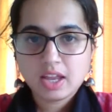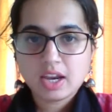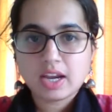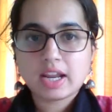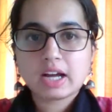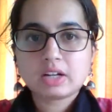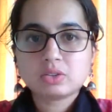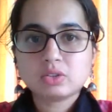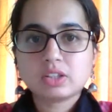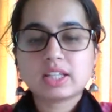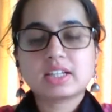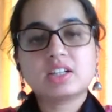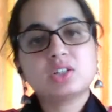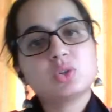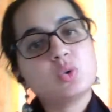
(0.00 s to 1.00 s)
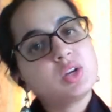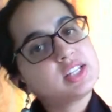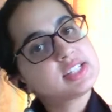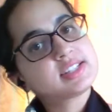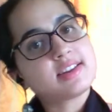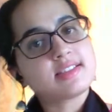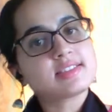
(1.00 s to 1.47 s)
Now, there are two
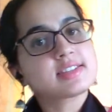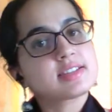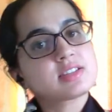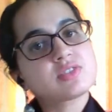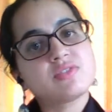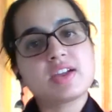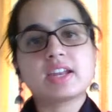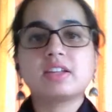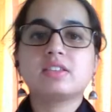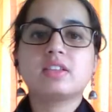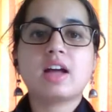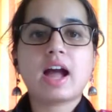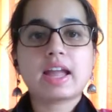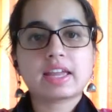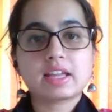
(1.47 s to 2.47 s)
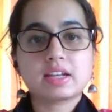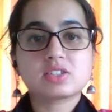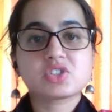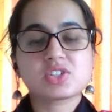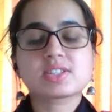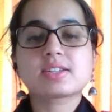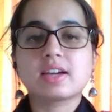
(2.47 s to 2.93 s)
instances wherein I
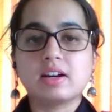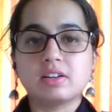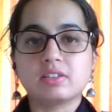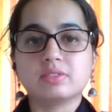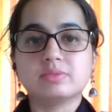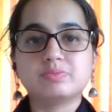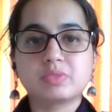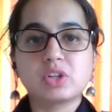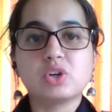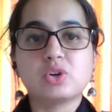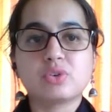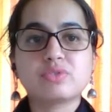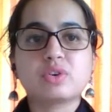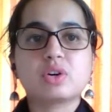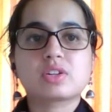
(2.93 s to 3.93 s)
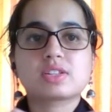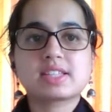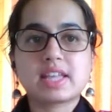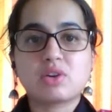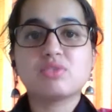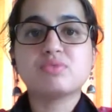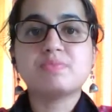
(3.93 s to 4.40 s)
can just, for
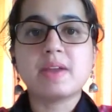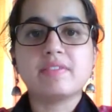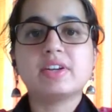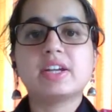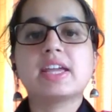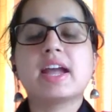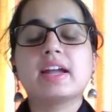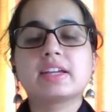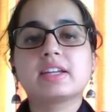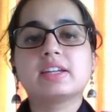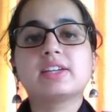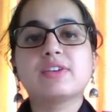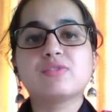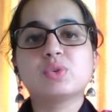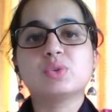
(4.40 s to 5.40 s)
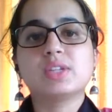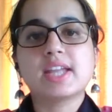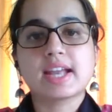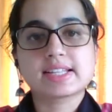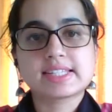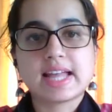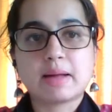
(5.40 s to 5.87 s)
sake of brevity, I can give you the
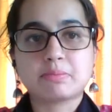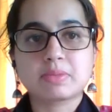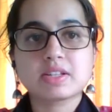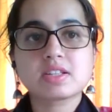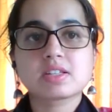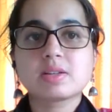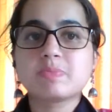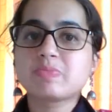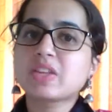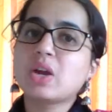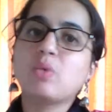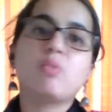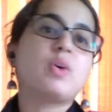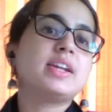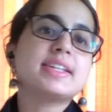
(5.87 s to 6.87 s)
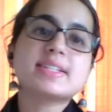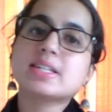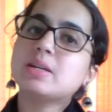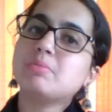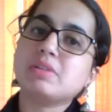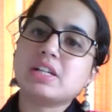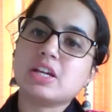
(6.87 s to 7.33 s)
examples. One is
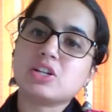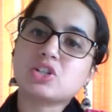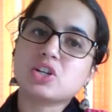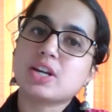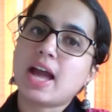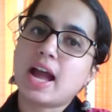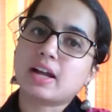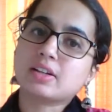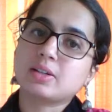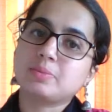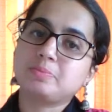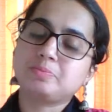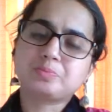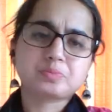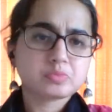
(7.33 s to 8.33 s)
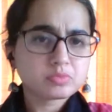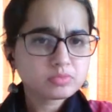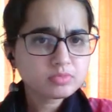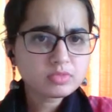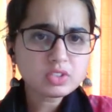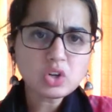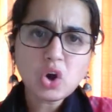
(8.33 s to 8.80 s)
Limitation Act.
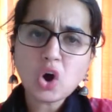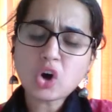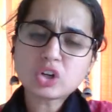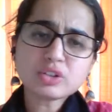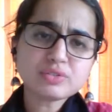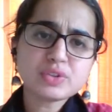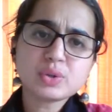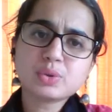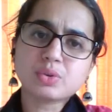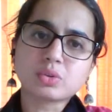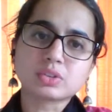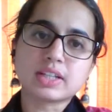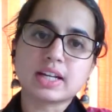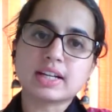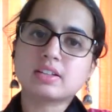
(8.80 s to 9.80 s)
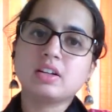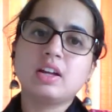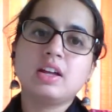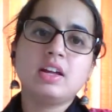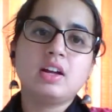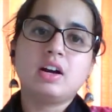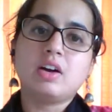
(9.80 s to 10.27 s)
All of you know that
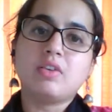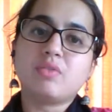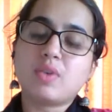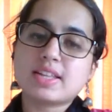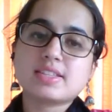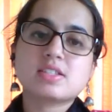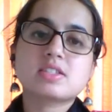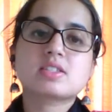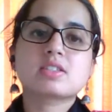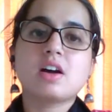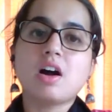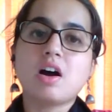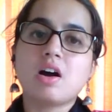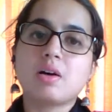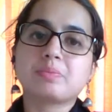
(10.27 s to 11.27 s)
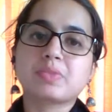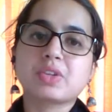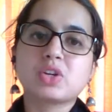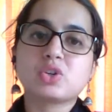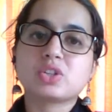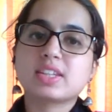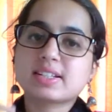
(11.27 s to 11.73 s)
once
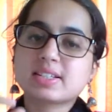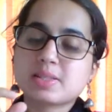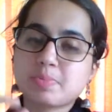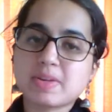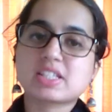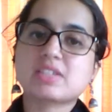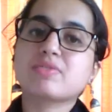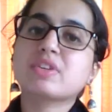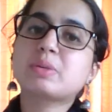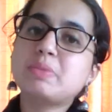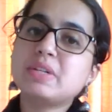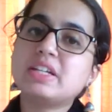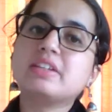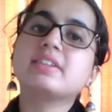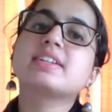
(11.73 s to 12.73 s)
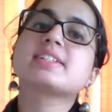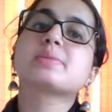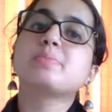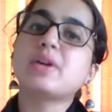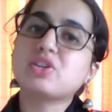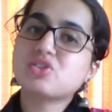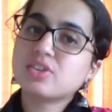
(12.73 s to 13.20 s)
that specific period as
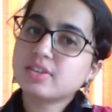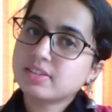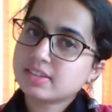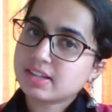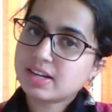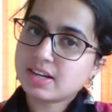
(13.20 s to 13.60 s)
mentioned in the